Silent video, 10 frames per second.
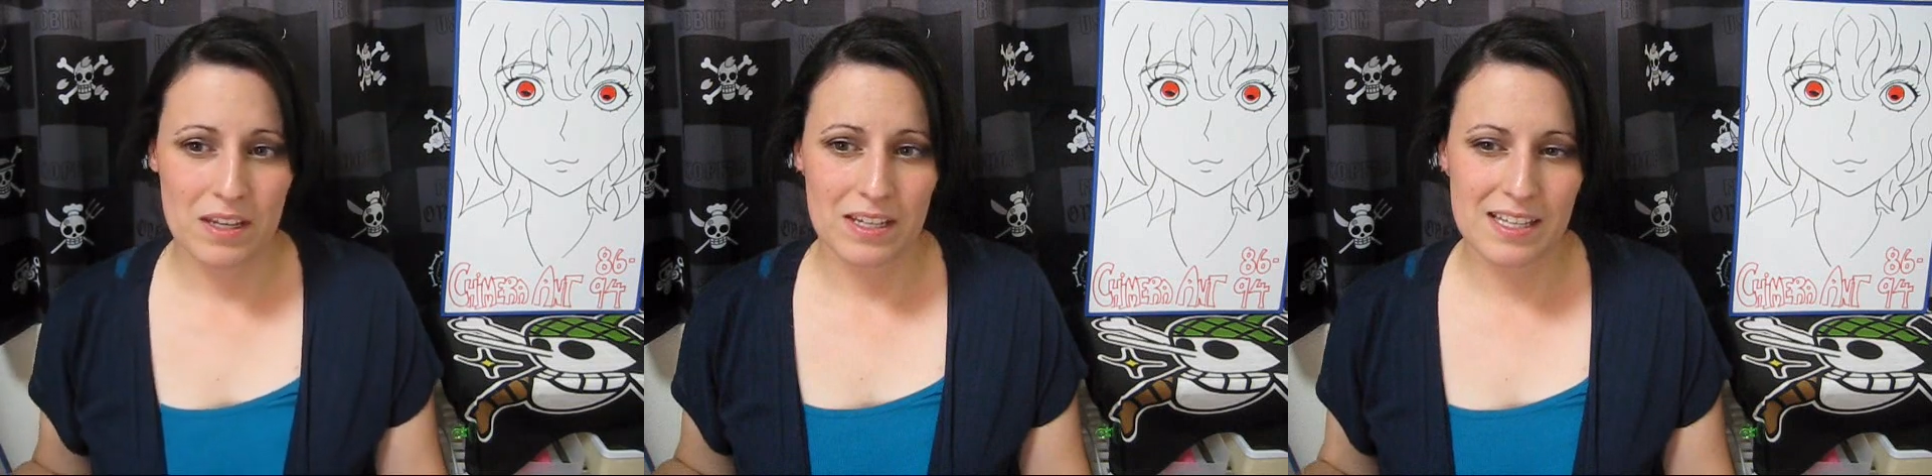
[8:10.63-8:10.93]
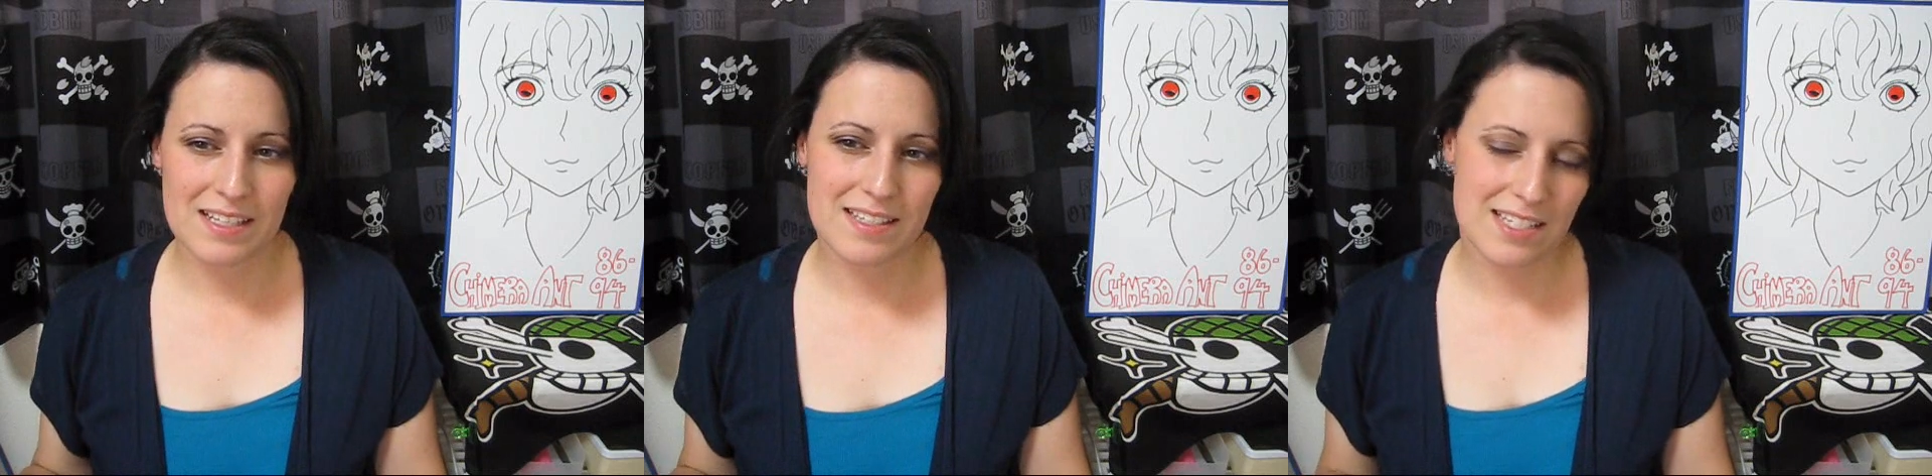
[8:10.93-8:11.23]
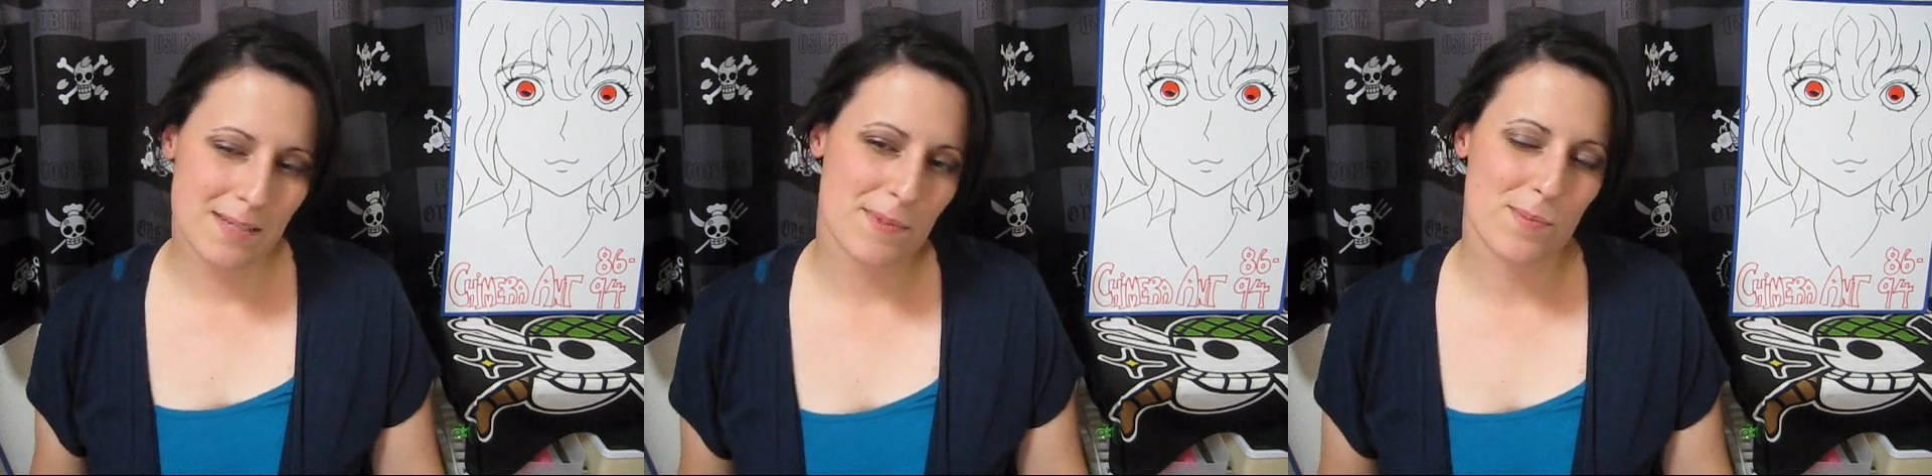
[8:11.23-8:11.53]
he
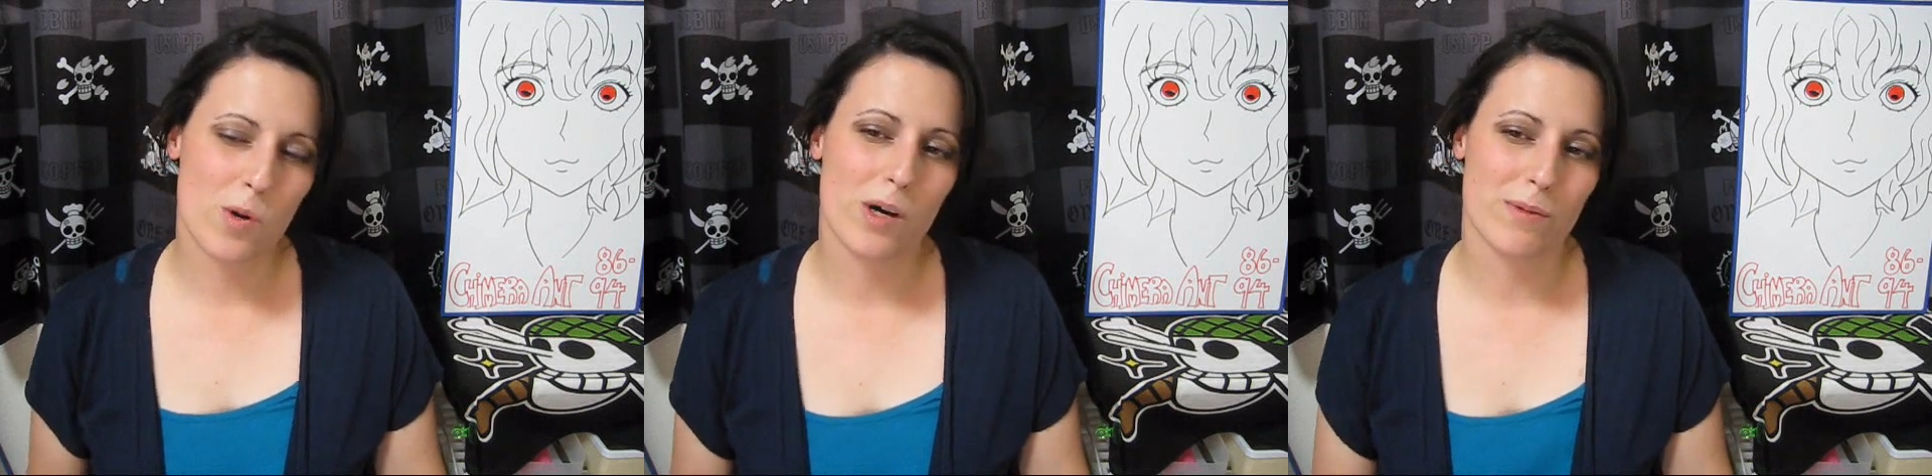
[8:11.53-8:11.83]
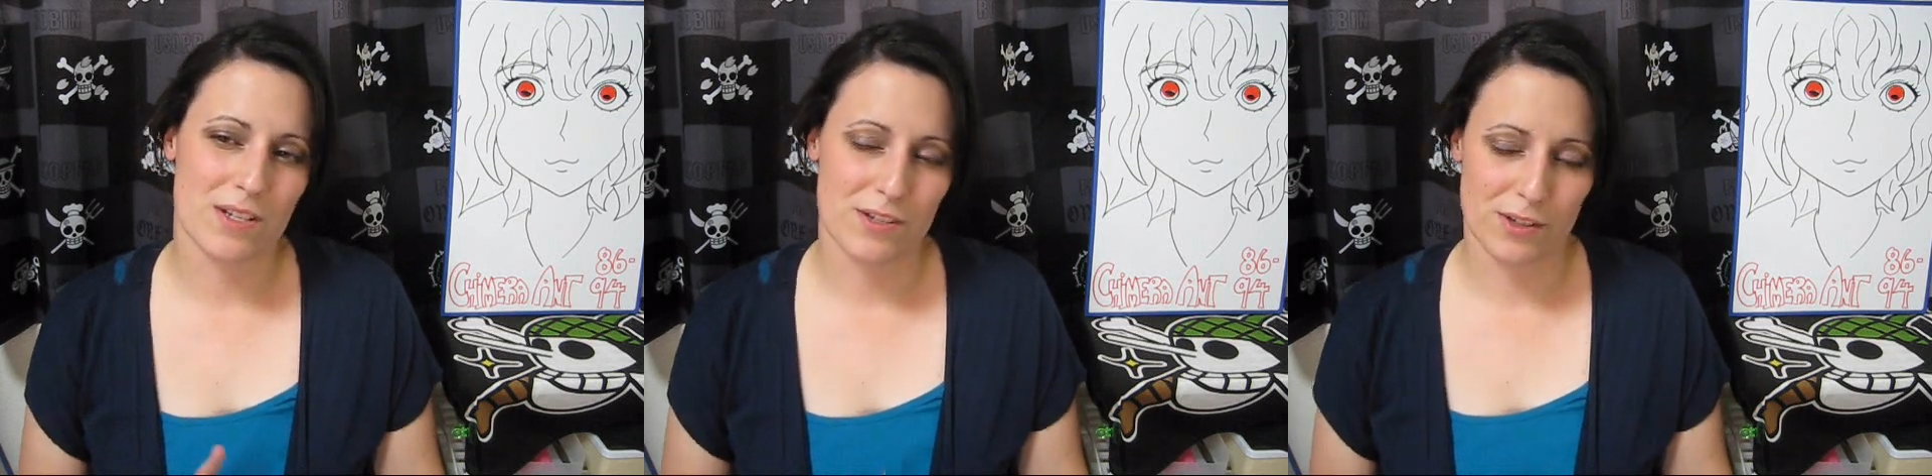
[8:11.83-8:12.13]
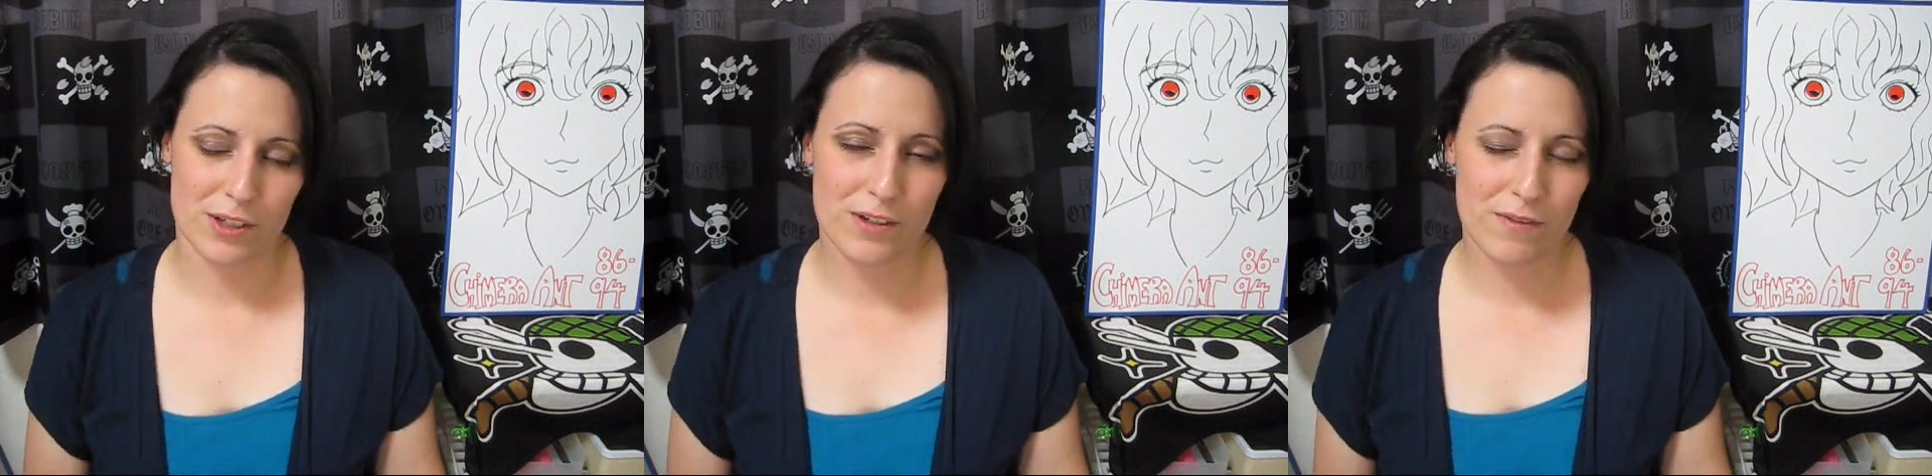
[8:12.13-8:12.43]
seems more
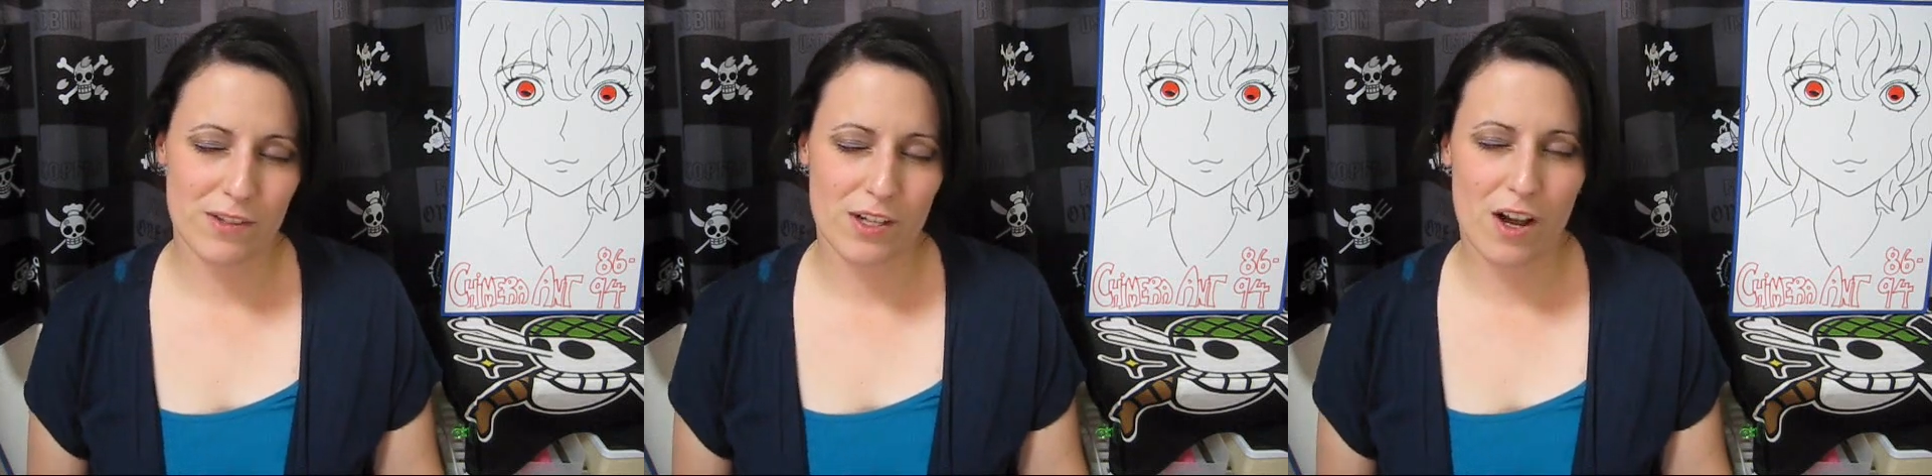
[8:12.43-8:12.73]
reserved,